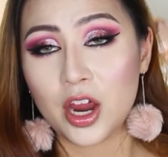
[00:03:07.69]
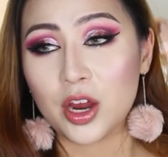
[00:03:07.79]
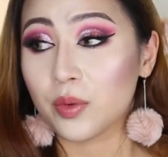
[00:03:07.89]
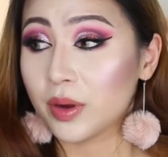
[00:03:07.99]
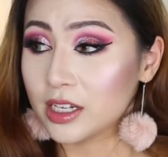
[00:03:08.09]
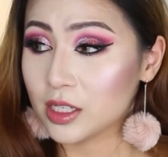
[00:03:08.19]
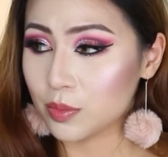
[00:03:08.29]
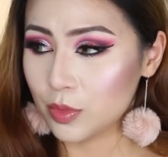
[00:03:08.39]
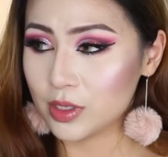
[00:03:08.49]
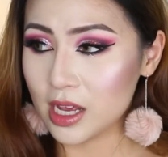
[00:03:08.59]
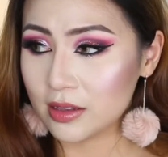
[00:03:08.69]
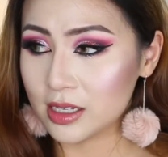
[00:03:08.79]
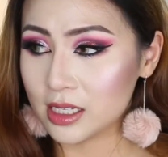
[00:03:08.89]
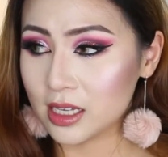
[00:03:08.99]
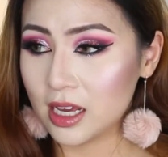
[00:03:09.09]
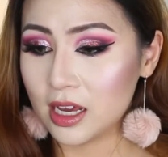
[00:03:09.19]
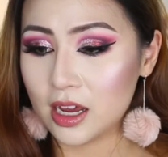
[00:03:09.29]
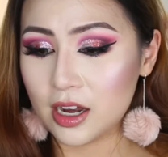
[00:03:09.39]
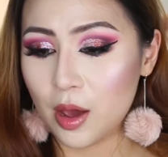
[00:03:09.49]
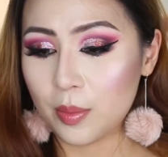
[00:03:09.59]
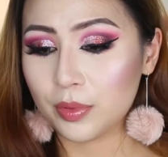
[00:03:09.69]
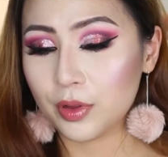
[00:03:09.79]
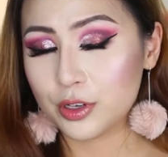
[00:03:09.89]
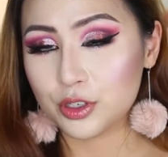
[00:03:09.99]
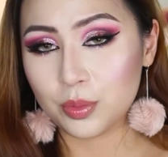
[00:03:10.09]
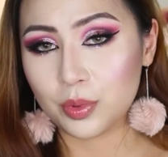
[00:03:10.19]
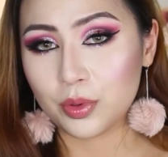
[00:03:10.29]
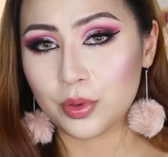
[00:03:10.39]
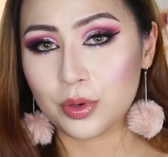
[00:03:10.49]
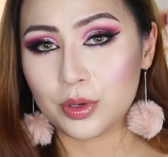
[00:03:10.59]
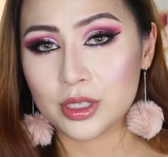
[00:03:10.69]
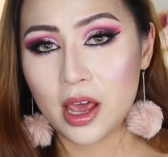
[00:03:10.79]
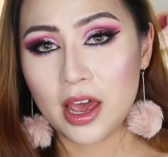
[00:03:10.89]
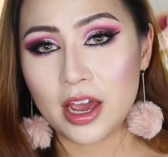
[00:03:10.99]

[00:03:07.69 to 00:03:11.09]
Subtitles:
It really smooths out the skin, blurs your pores,